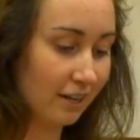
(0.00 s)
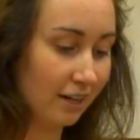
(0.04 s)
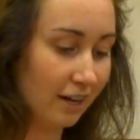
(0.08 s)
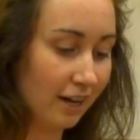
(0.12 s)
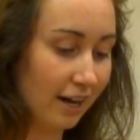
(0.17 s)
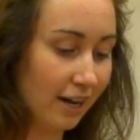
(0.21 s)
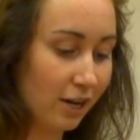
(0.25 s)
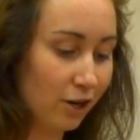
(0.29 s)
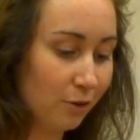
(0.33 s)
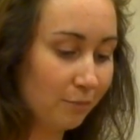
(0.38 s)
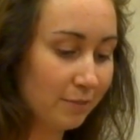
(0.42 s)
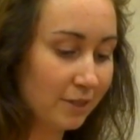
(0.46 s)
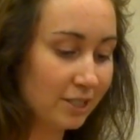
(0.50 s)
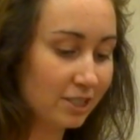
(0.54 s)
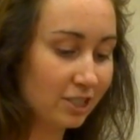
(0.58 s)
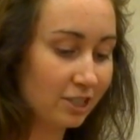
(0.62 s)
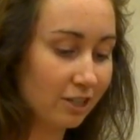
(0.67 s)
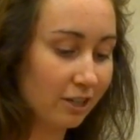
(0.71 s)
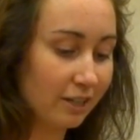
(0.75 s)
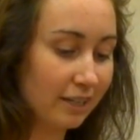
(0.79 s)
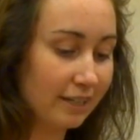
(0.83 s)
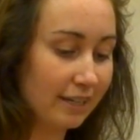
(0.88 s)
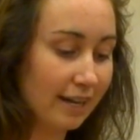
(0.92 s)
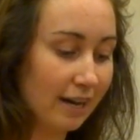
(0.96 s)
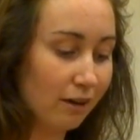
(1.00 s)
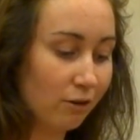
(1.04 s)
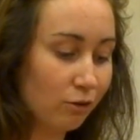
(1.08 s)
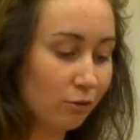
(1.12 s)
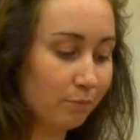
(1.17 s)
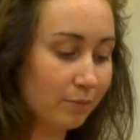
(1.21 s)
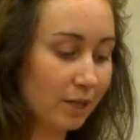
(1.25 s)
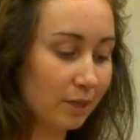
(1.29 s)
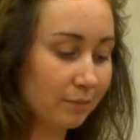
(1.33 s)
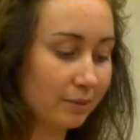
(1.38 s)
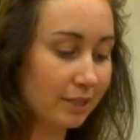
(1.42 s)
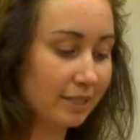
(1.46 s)
I hope that starting now
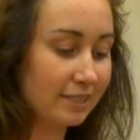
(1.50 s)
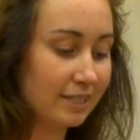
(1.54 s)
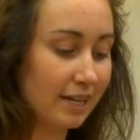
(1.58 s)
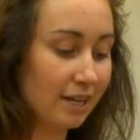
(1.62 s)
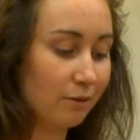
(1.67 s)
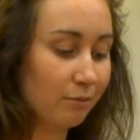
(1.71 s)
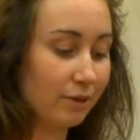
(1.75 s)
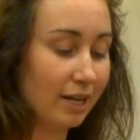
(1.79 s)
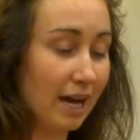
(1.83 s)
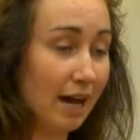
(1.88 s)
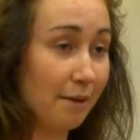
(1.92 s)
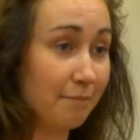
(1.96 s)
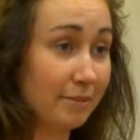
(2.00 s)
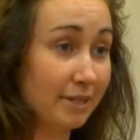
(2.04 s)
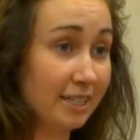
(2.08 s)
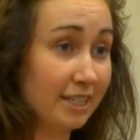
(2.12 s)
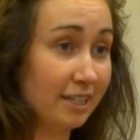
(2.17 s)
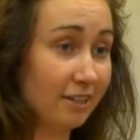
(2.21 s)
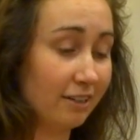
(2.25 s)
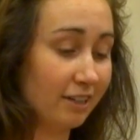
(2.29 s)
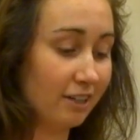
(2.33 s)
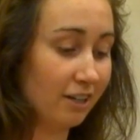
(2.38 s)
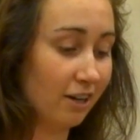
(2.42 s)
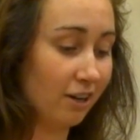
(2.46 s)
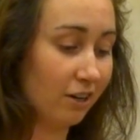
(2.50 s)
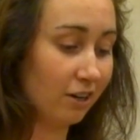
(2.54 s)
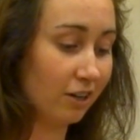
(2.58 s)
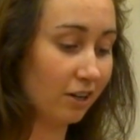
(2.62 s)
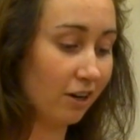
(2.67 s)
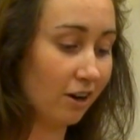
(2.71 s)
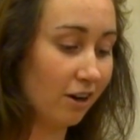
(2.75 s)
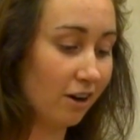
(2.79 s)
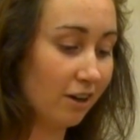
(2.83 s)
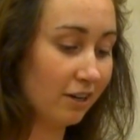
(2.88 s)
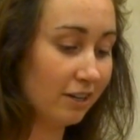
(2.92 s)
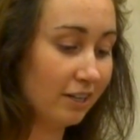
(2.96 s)
we'll be able to take what happened here in Hong
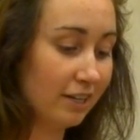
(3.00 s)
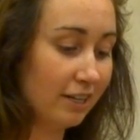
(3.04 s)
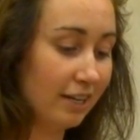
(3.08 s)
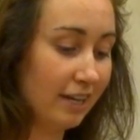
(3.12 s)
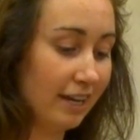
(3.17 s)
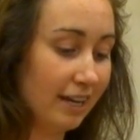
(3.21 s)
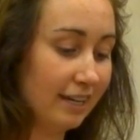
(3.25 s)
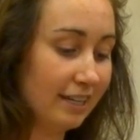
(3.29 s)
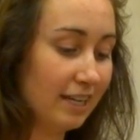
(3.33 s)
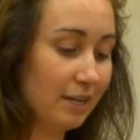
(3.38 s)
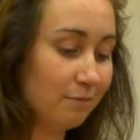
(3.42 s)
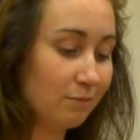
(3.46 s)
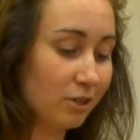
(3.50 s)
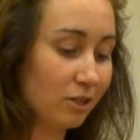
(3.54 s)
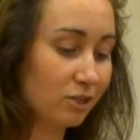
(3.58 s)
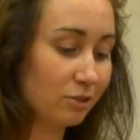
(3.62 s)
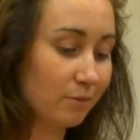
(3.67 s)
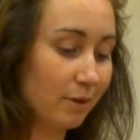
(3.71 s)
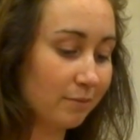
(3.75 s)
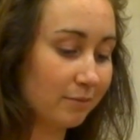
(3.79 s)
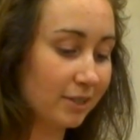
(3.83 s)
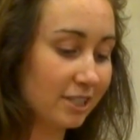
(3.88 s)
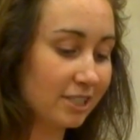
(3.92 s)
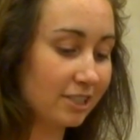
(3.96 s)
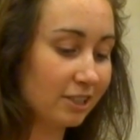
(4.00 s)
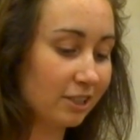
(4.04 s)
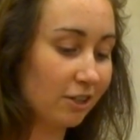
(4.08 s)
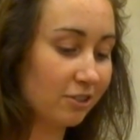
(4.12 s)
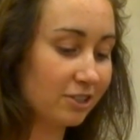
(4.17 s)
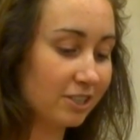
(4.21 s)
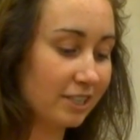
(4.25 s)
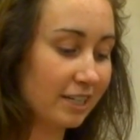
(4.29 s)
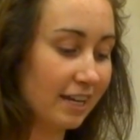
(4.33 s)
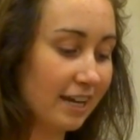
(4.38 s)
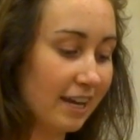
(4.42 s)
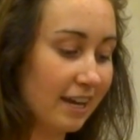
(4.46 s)
Kong and keep those memories
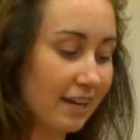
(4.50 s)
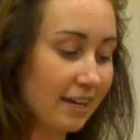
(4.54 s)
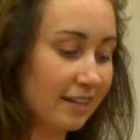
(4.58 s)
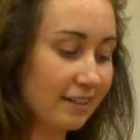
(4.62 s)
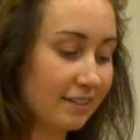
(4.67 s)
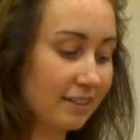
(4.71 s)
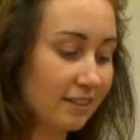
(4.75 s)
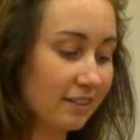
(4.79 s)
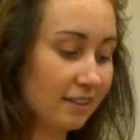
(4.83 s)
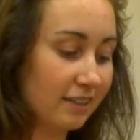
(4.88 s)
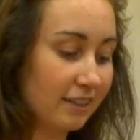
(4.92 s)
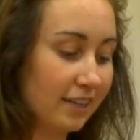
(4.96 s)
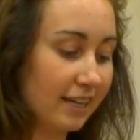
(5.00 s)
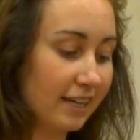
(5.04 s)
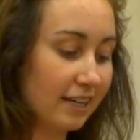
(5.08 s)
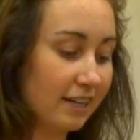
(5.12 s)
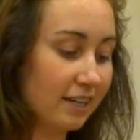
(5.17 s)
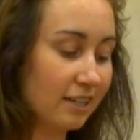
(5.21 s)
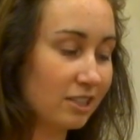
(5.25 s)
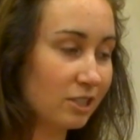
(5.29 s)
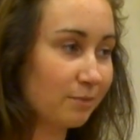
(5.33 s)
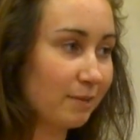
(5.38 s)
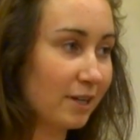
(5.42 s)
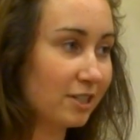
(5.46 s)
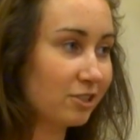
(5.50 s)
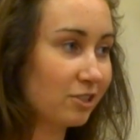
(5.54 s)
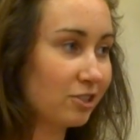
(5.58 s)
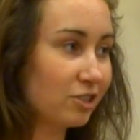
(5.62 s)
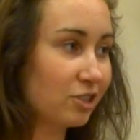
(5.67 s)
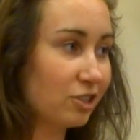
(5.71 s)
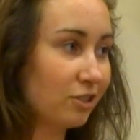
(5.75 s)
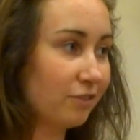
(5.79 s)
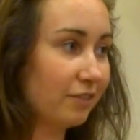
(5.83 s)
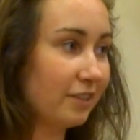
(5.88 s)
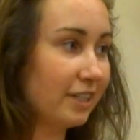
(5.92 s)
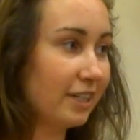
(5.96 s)
close at hand, like a special
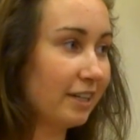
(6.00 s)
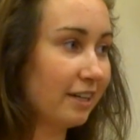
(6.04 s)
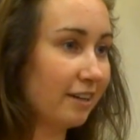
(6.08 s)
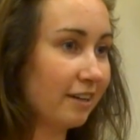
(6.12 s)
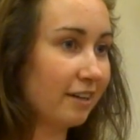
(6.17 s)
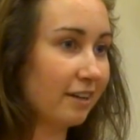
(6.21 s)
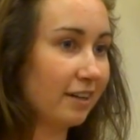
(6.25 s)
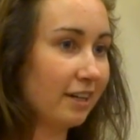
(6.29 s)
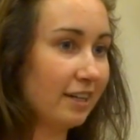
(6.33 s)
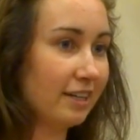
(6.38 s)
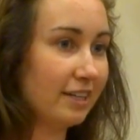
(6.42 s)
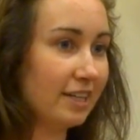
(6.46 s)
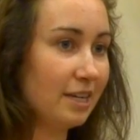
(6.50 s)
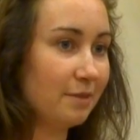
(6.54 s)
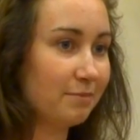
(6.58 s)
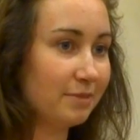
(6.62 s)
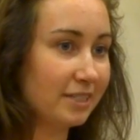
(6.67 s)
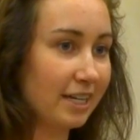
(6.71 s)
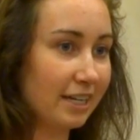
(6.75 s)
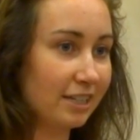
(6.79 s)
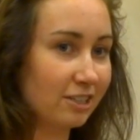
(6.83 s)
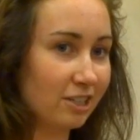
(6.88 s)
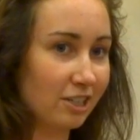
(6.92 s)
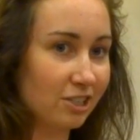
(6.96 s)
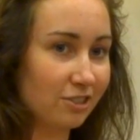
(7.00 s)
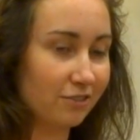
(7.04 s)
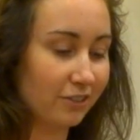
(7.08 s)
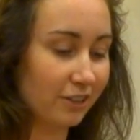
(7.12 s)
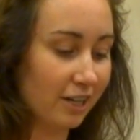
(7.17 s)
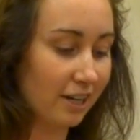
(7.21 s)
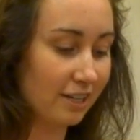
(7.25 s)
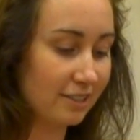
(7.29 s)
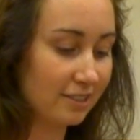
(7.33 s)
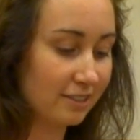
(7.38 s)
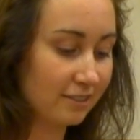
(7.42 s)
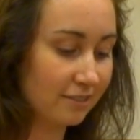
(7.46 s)
souvenir and a keepsake just for
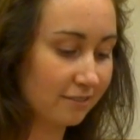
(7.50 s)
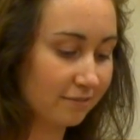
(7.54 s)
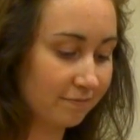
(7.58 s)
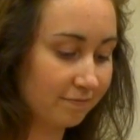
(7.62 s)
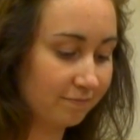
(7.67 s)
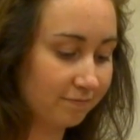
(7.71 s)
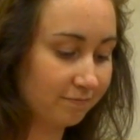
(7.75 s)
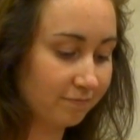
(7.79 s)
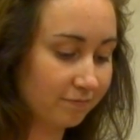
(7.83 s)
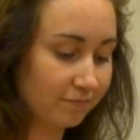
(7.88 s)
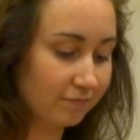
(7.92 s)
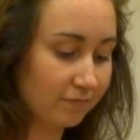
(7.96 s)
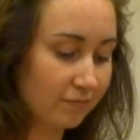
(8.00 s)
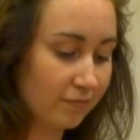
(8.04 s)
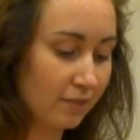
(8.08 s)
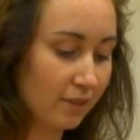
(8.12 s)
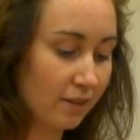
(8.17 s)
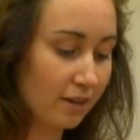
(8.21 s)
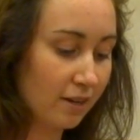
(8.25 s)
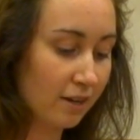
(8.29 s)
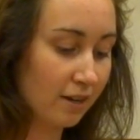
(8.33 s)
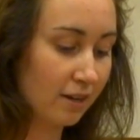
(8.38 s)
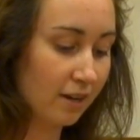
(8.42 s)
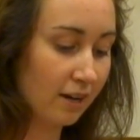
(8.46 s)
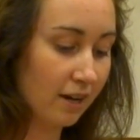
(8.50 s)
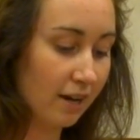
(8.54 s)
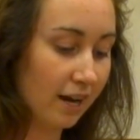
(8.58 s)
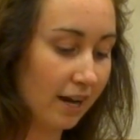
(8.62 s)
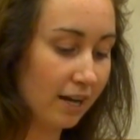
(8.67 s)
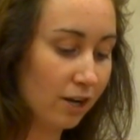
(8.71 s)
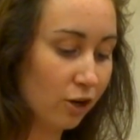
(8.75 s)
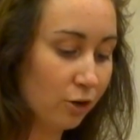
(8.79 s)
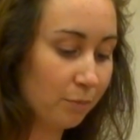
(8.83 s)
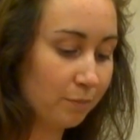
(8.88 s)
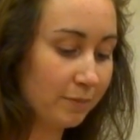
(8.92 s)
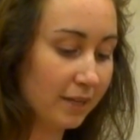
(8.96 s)
us. I
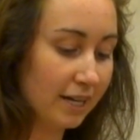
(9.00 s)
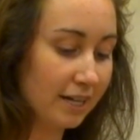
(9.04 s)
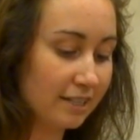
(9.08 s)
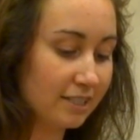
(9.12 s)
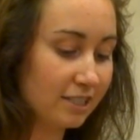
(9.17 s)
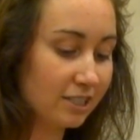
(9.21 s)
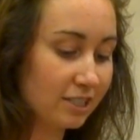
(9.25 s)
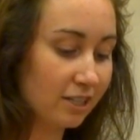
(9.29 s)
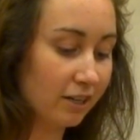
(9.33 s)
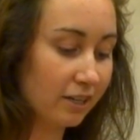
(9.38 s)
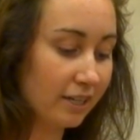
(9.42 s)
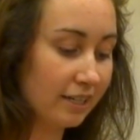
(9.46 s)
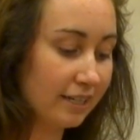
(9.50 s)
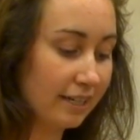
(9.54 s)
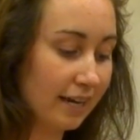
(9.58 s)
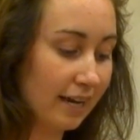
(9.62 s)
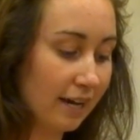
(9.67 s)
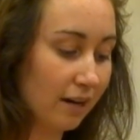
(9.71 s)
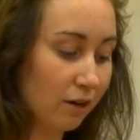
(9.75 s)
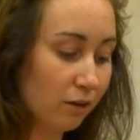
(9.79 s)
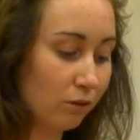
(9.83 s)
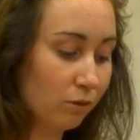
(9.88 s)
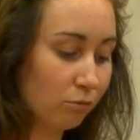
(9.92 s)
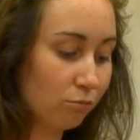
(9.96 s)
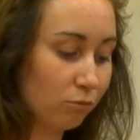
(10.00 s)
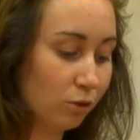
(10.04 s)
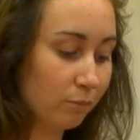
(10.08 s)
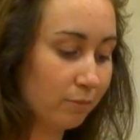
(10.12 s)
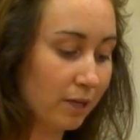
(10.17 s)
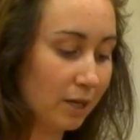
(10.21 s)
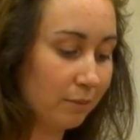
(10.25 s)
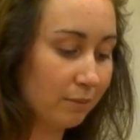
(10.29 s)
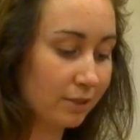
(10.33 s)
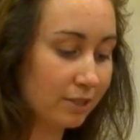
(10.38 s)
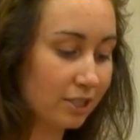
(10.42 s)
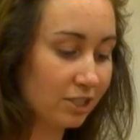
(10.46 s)
hope that starting now, we'll
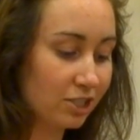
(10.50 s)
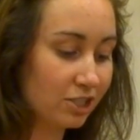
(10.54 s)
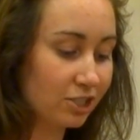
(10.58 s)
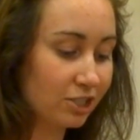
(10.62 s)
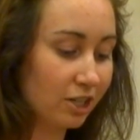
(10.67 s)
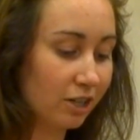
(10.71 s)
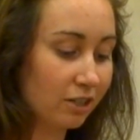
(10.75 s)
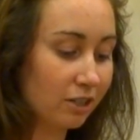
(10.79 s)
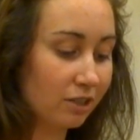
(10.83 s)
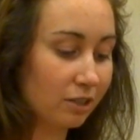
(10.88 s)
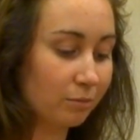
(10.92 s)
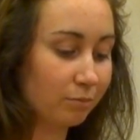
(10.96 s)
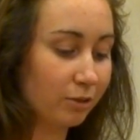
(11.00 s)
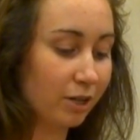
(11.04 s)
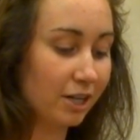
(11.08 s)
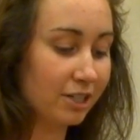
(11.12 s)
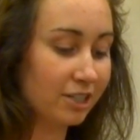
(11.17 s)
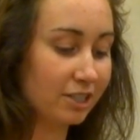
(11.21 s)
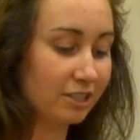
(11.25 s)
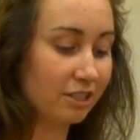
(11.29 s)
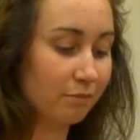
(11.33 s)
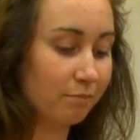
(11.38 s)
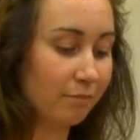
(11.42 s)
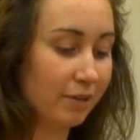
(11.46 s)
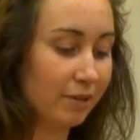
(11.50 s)
be able to start on the project of